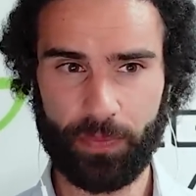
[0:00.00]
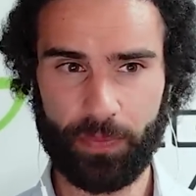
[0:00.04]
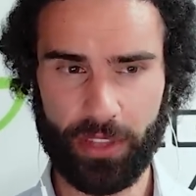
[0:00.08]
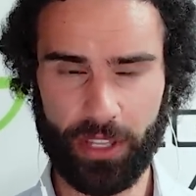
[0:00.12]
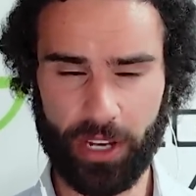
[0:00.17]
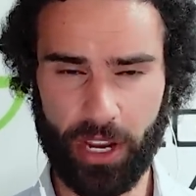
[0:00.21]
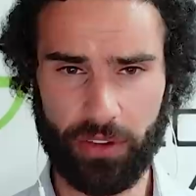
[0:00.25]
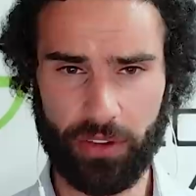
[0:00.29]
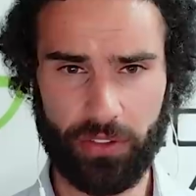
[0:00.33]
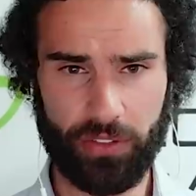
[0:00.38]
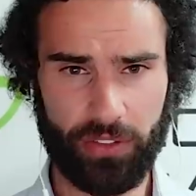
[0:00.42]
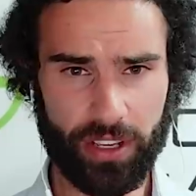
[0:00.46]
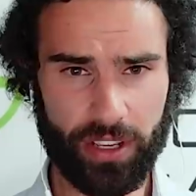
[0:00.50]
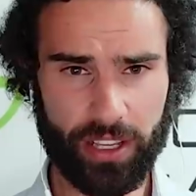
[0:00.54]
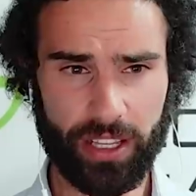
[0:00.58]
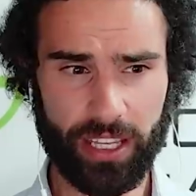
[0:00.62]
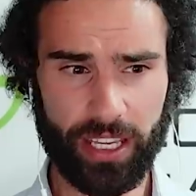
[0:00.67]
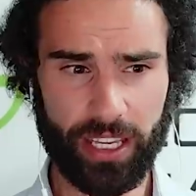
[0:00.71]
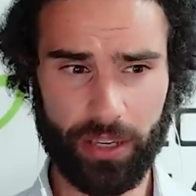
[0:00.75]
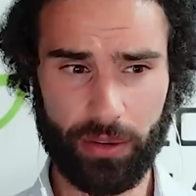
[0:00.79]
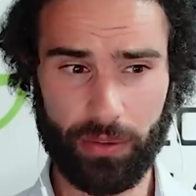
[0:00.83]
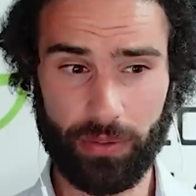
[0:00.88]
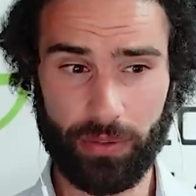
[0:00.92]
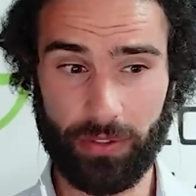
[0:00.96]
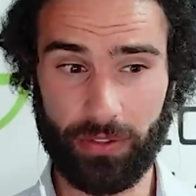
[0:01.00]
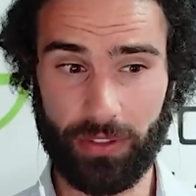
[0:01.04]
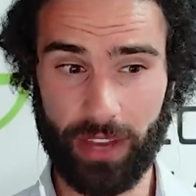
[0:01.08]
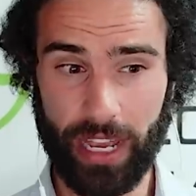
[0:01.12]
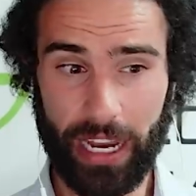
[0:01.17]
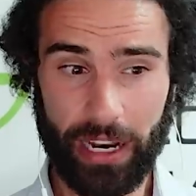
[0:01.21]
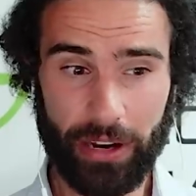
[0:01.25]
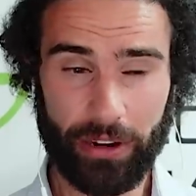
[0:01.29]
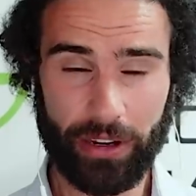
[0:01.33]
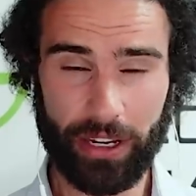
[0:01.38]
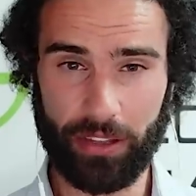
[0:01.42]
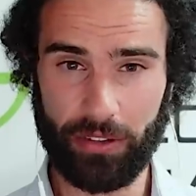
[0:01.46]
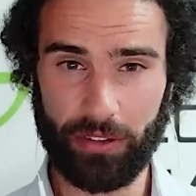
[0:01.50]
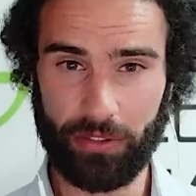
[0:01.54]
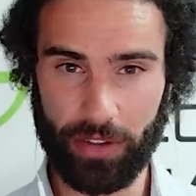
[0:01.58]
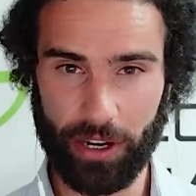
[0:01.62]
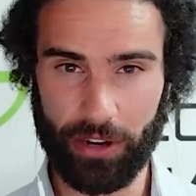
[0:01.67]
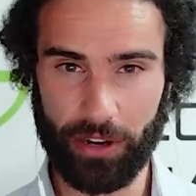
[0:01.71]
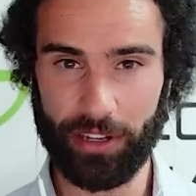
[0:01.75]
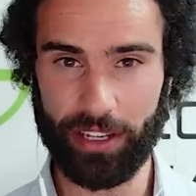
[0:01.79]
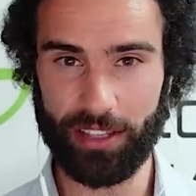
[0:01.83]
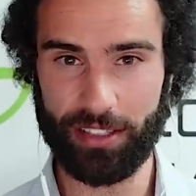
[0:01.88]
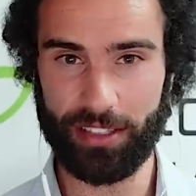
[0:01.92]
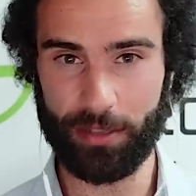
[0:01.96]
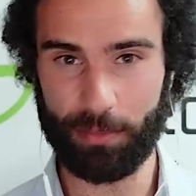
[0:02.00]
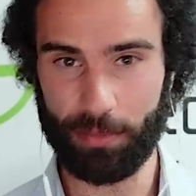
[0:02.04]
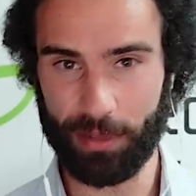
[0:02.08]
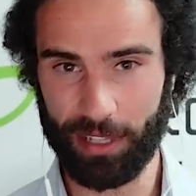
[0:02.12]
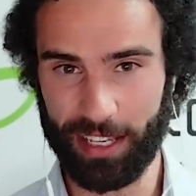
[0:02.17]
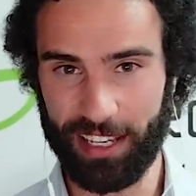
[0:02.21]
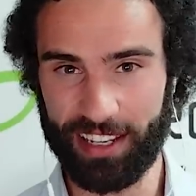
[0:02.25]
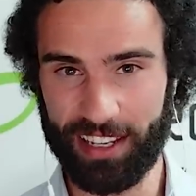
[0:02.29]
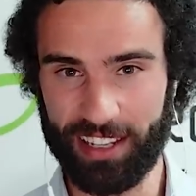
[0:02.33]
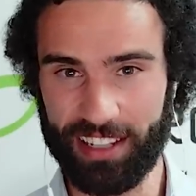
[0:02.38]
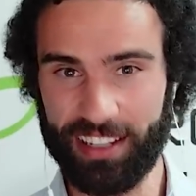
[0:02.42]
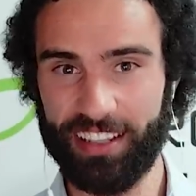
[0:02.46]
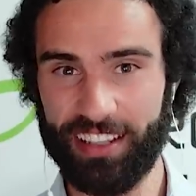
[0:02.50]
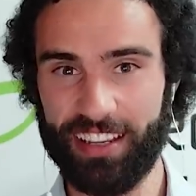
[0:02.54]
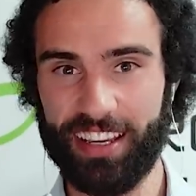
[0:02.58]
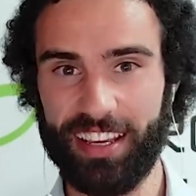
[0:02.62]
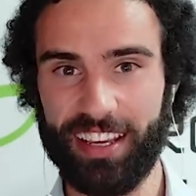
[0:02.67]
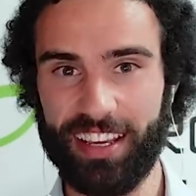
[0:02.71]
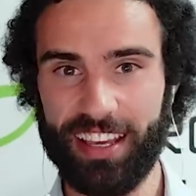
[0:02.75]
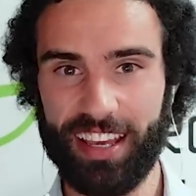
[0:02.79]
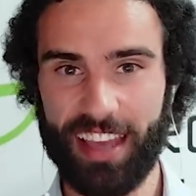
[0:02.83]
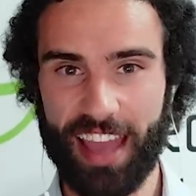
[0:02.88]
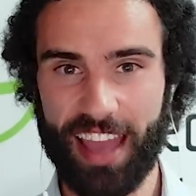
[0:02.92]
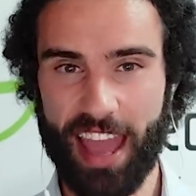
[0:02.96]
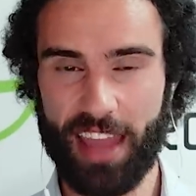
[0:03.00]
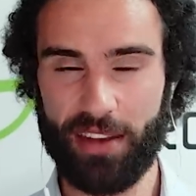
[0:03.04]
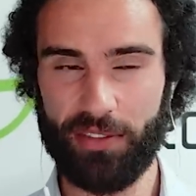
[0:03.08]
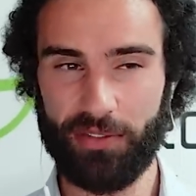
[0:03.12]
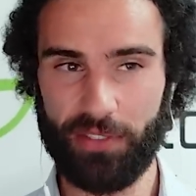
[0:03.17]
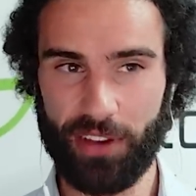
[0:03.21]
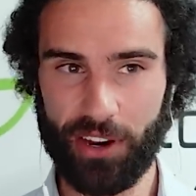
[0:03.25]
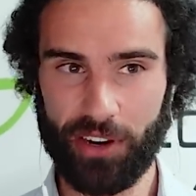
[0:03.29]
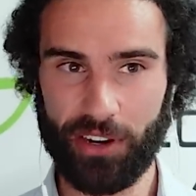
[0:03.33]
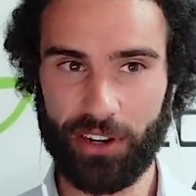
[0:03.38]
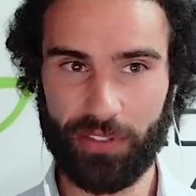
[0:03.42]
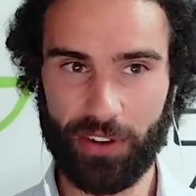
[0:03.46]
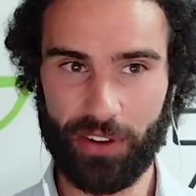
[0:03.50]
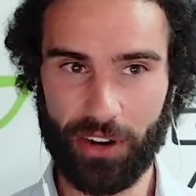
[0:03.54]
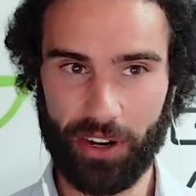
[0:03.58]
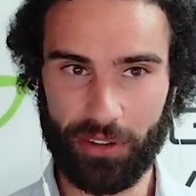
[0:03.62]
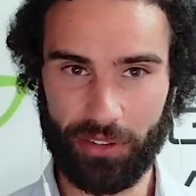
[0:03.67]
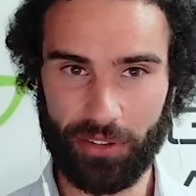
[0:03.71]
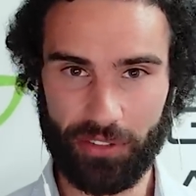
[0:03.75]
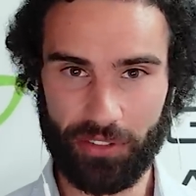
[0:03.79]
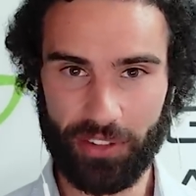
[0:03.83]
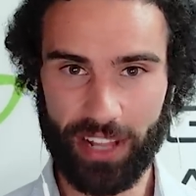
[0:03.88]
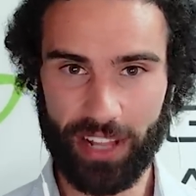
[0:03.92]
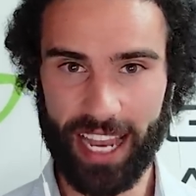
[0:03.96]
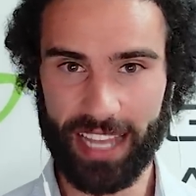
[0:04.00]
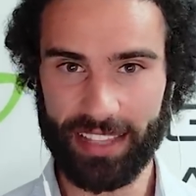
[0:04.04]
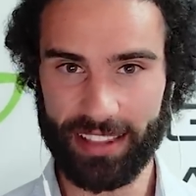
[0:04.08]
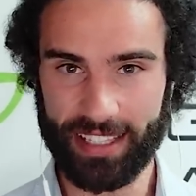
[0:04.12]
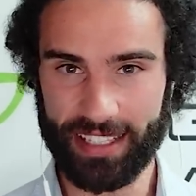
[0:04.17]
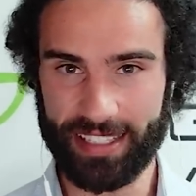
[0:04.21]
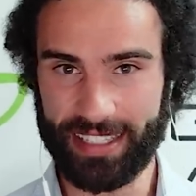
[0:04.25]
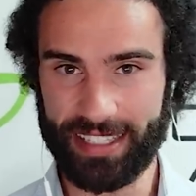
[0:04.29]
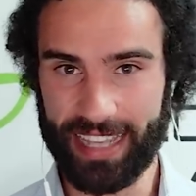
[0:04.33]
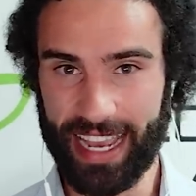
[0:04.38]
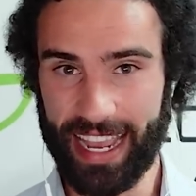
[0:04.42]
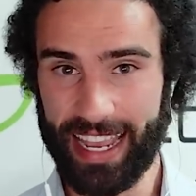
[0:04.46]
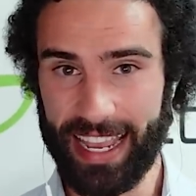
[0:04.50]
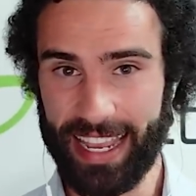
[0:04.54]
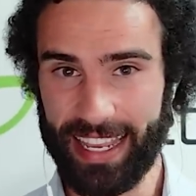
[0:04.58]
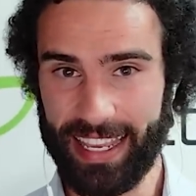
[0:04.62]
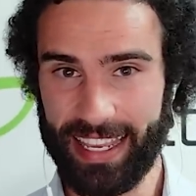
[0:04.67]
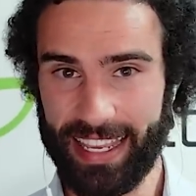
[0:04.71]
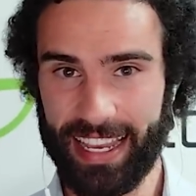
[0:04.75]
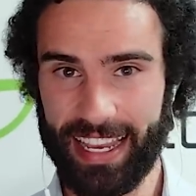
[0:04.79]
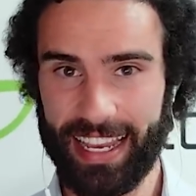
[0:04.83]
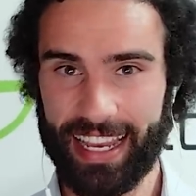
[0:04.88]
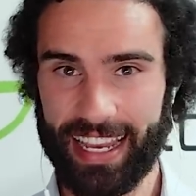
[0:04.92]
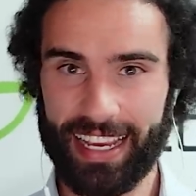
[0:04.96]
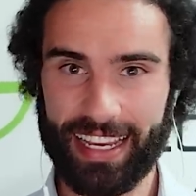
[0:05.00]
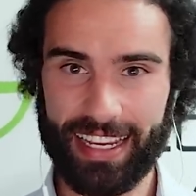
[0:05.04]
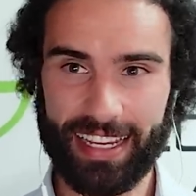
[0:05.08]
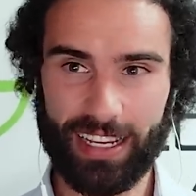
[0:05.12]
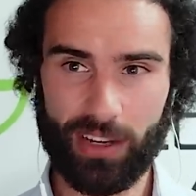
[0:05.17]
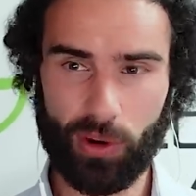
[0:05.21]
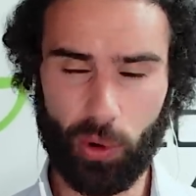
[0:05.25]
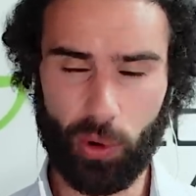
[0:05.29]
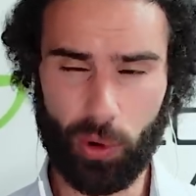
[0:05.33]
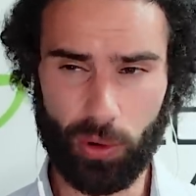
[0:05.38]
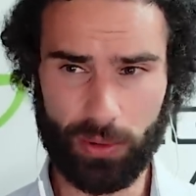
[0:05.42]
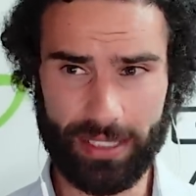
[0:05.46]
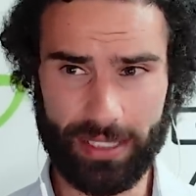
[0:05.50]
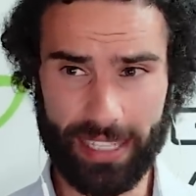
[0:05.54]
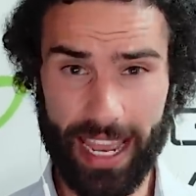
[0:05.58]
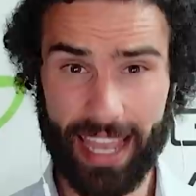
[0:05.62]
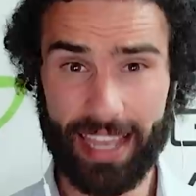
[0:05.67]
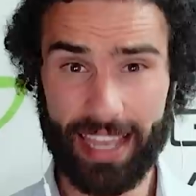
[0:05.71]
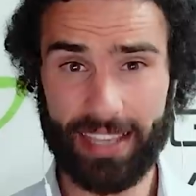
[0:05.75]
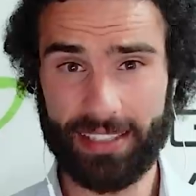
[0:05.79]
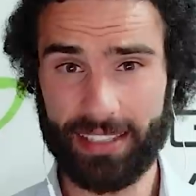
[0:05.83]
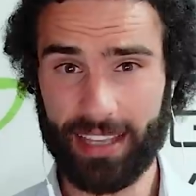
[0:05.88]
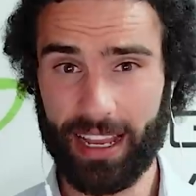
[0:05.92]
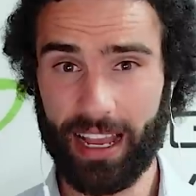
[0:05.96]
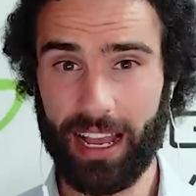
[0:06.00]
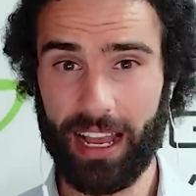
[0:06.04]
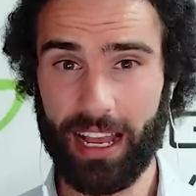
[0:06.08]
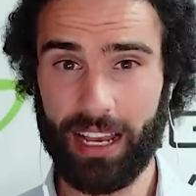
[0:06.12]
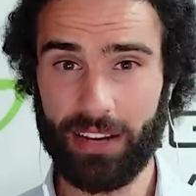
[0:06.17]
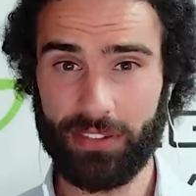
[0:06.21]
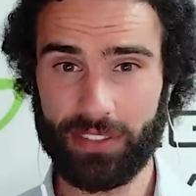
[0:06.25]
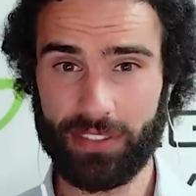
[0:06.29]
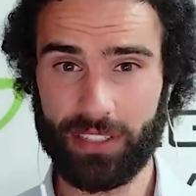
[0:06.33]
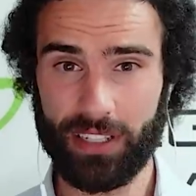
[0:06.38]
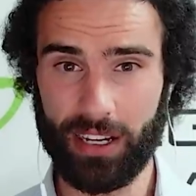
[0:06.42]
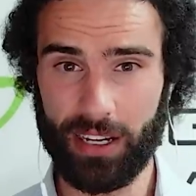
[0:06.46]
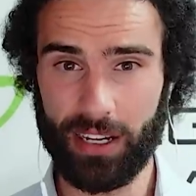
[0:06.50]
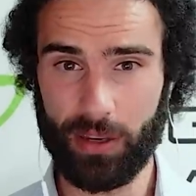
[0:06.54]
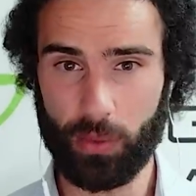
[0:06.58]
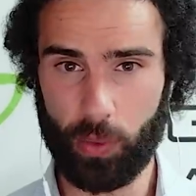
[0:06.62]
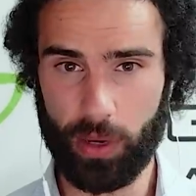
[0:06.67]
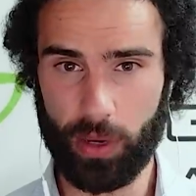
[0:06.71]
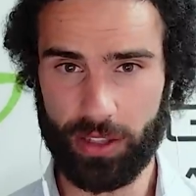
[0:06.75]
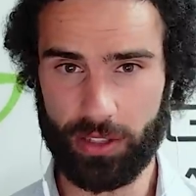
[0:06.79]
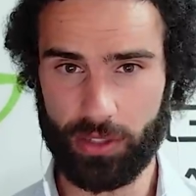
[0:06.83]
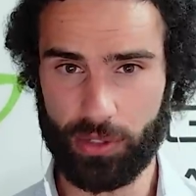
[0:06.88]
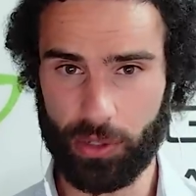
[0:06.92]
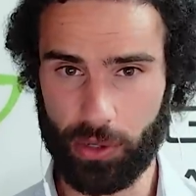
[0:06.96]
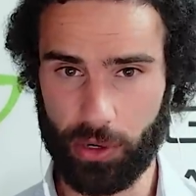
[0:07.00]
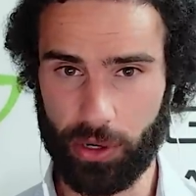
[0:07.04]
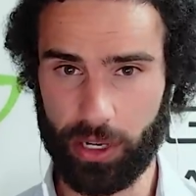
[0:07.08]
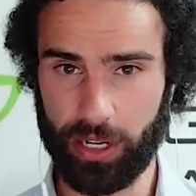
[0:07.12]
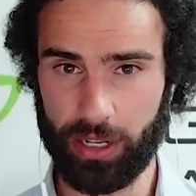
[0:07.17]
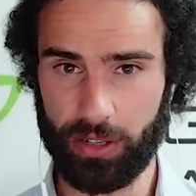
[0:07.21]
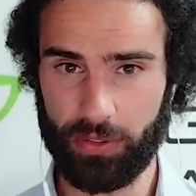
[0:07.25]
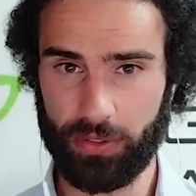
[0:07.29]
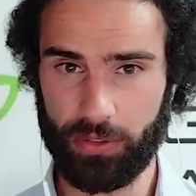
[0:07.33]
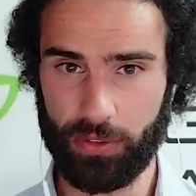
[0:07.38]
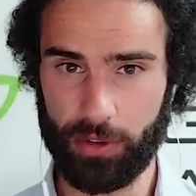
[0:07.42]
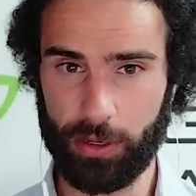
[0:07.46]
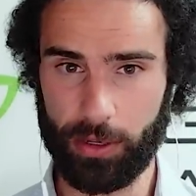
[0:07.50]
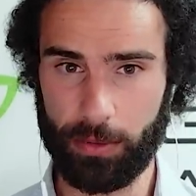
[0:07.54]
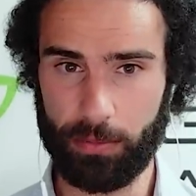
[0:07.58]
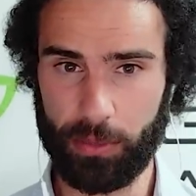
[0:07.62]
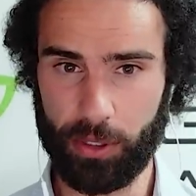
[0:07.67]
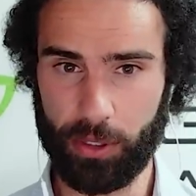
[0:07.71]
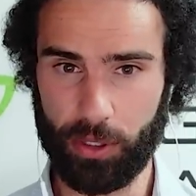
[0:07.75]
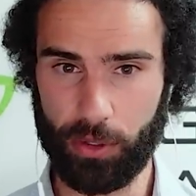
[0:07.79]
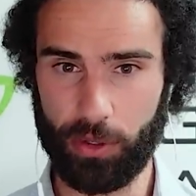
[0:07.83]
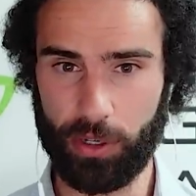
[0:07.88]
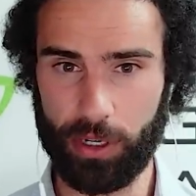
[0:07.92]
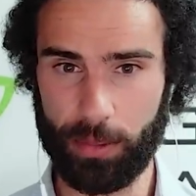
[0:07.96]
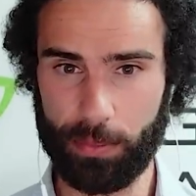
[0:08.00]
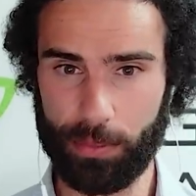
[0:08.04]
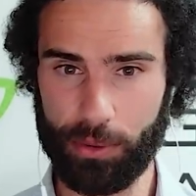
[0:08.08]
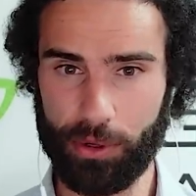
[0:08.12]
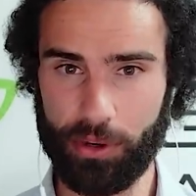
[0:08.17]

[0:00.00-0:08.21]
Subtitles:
you know, feeling very, very depleted and very, very flat the day or days after withdrawing from Mucuna